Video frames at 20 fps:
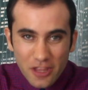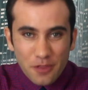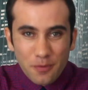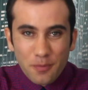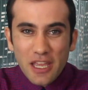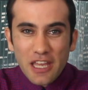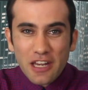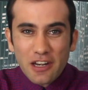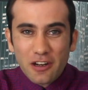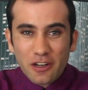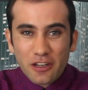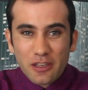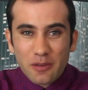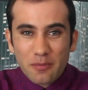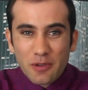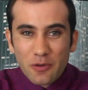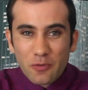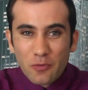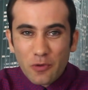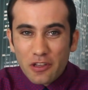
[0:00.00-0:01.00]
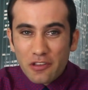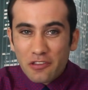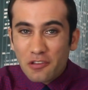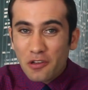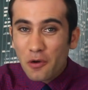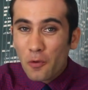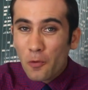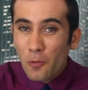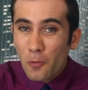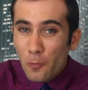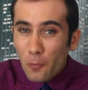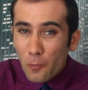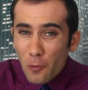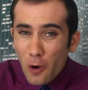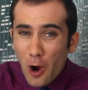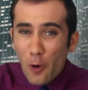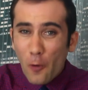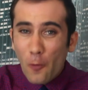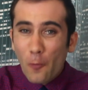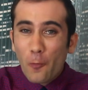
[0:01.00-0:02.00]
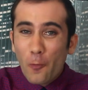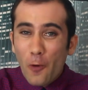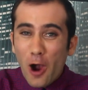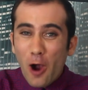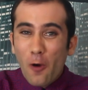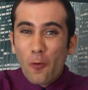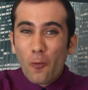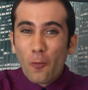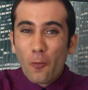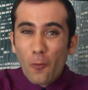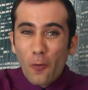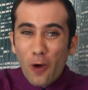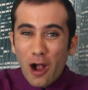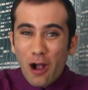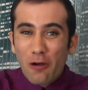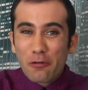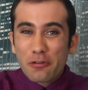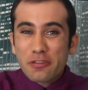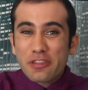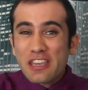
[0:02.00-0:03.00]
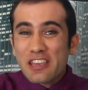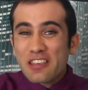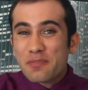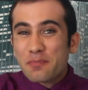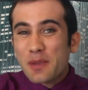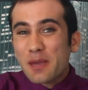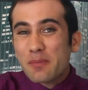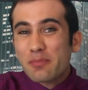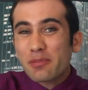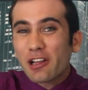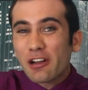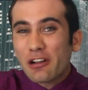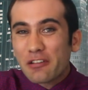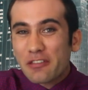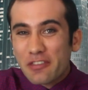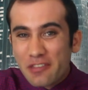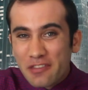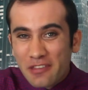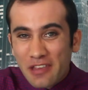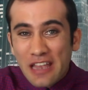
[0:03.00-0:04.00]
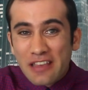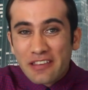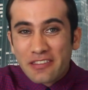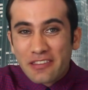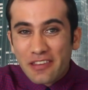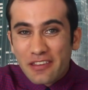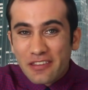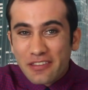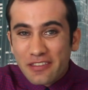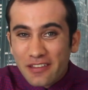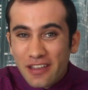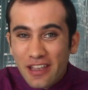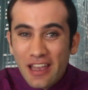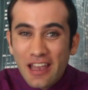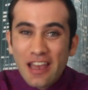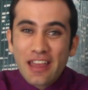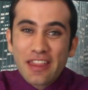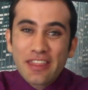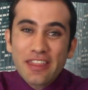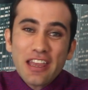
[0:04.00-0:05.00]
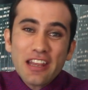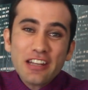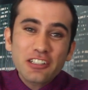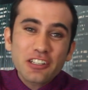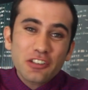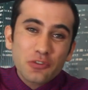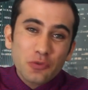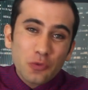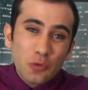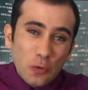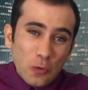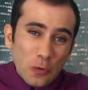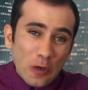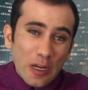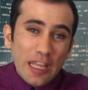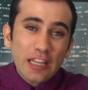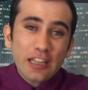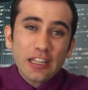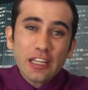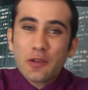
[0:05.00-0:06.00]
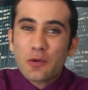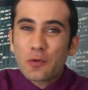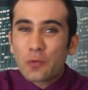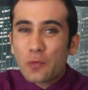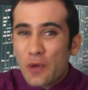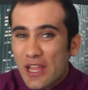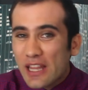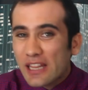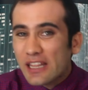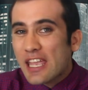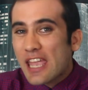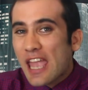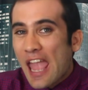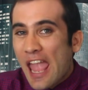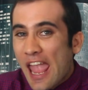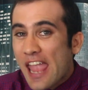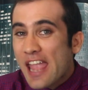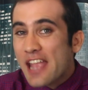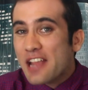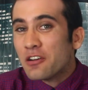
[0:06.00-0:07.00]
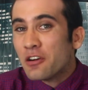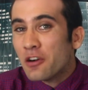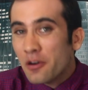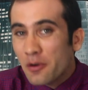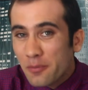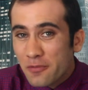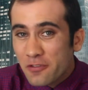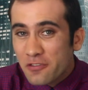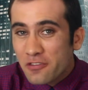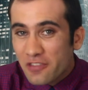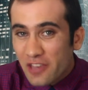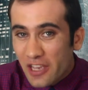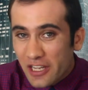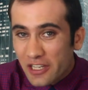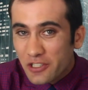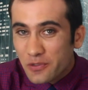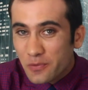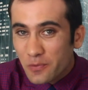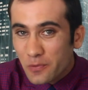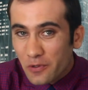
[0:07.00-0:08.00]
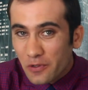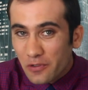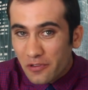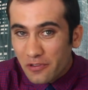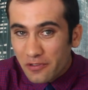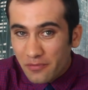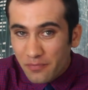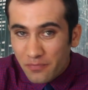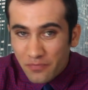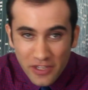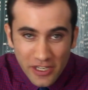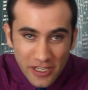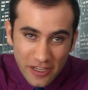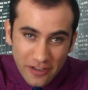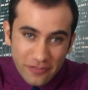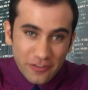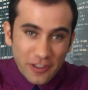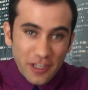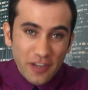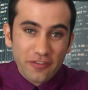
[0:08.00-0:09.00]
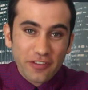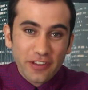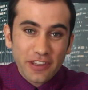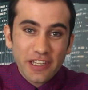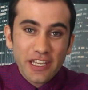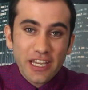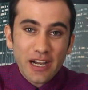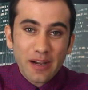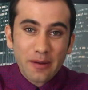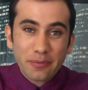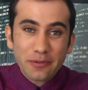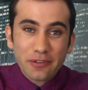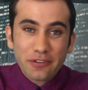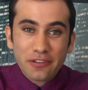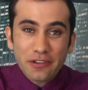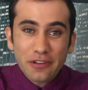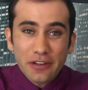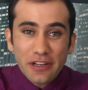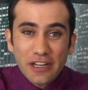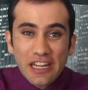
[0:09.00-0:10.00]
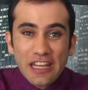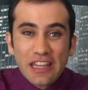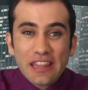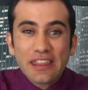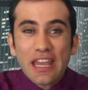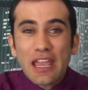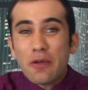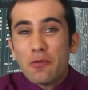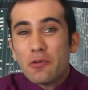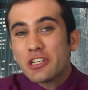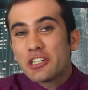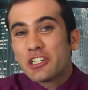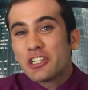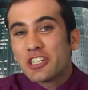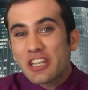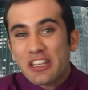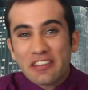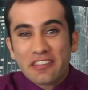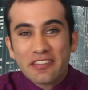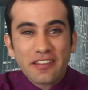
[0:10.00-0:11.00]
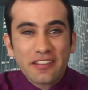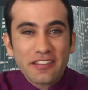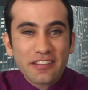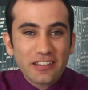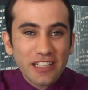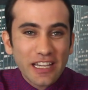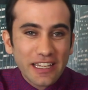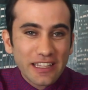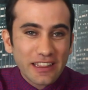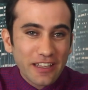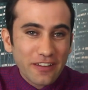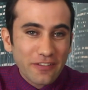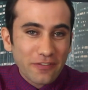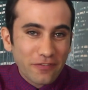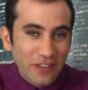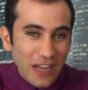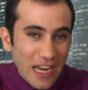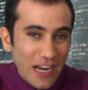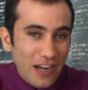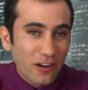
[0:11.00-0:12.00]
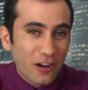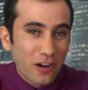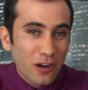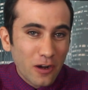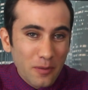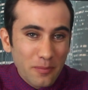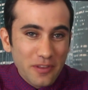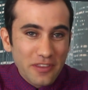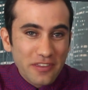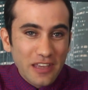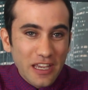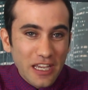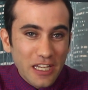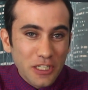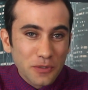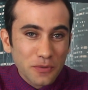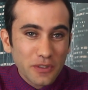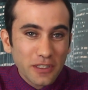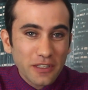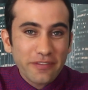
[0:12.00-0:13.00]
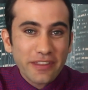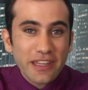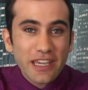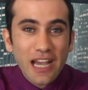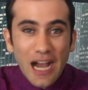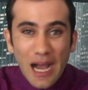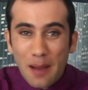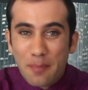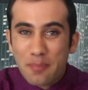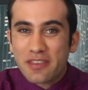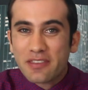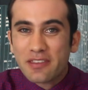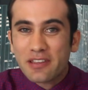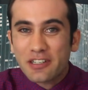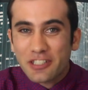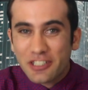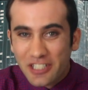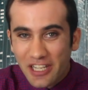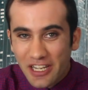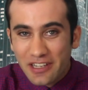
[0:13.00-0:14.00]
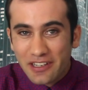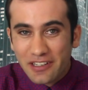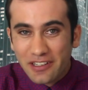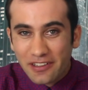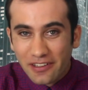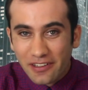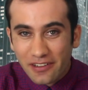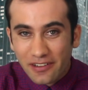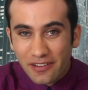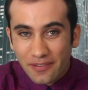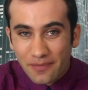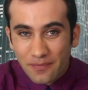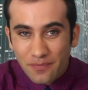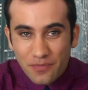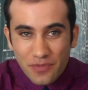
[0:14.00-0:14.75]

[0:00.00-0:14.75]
The main argument was whoa, whoa, whoa, these people aren't sexist. They just really, really hate homosexuals. If given the opportunity, they would just as gladly fire a homosexual of the opposite gender.